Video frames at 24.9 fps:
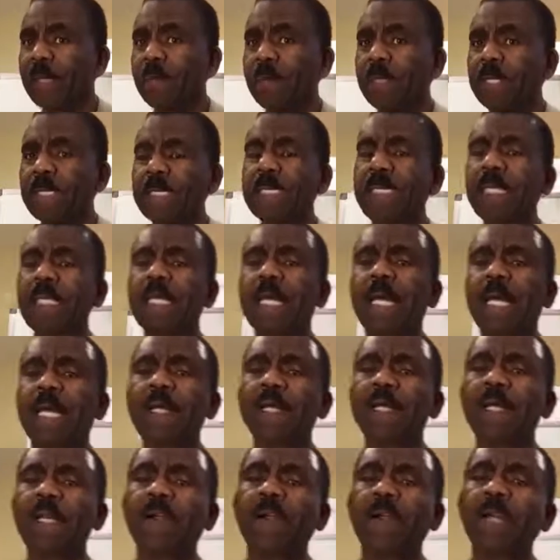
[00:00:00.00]
you will see
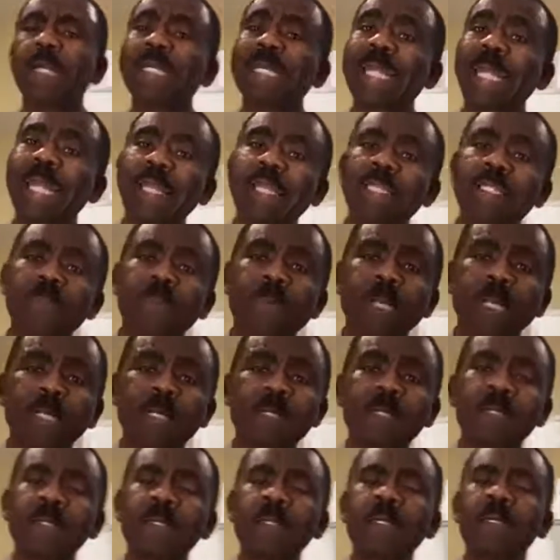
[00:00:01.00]
that there are days
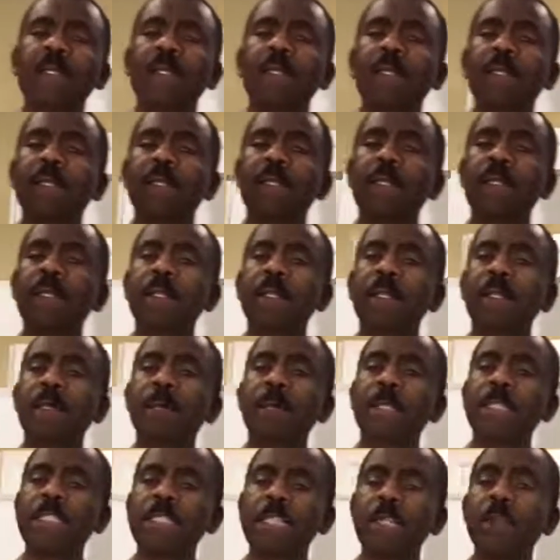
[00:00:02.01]
when the
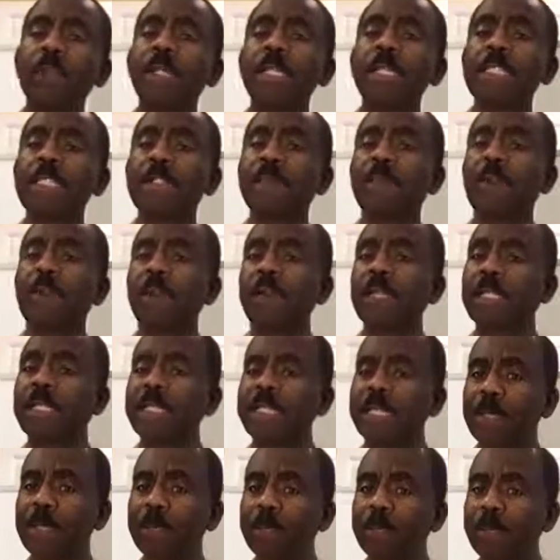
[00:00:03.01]
material is very
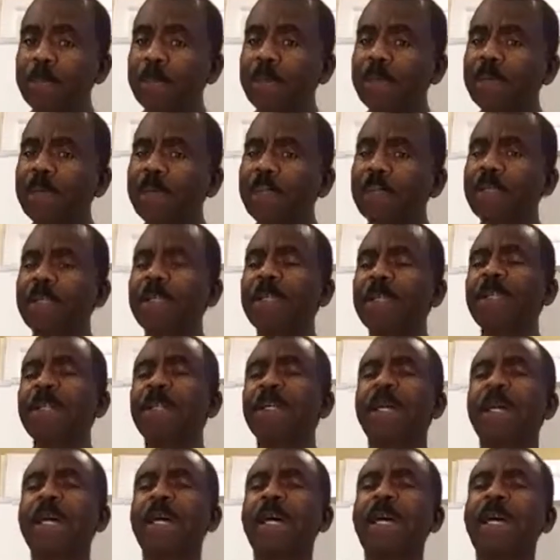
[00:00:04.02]
simple,
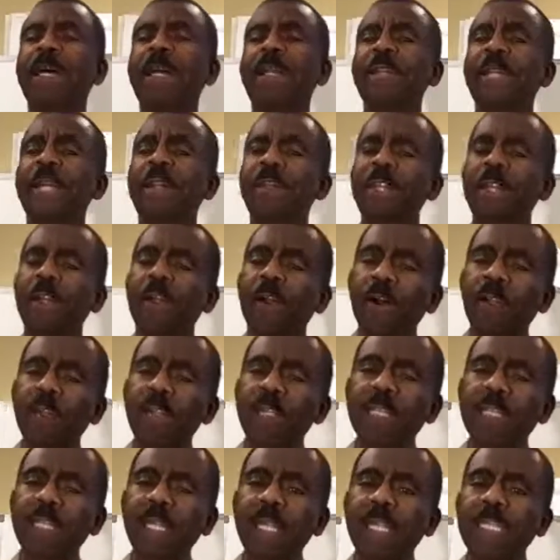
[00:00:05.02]
and then there are
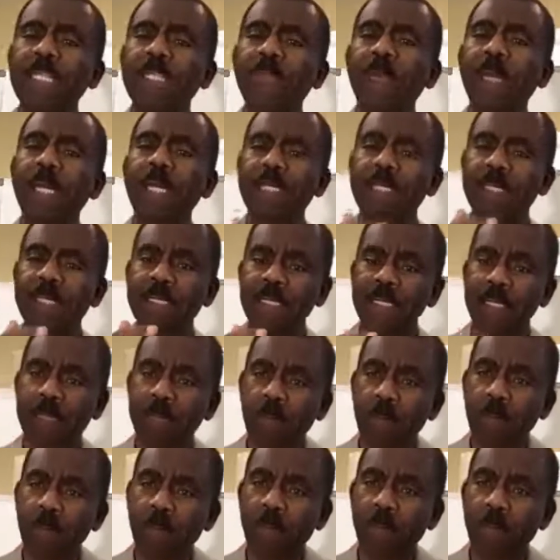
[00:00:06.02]
other days when it
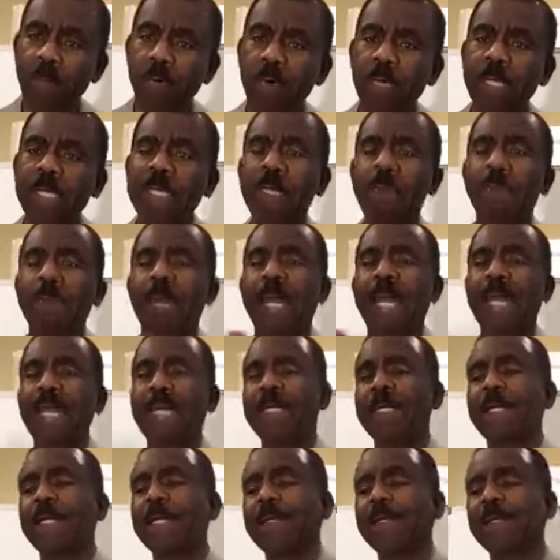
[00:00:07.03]
is more
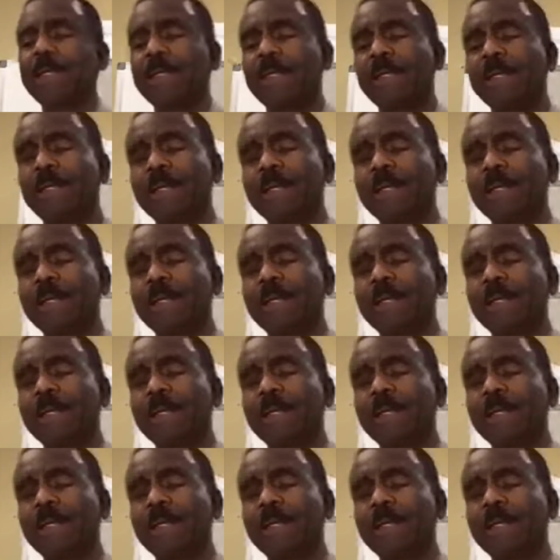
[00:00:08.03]
demanding.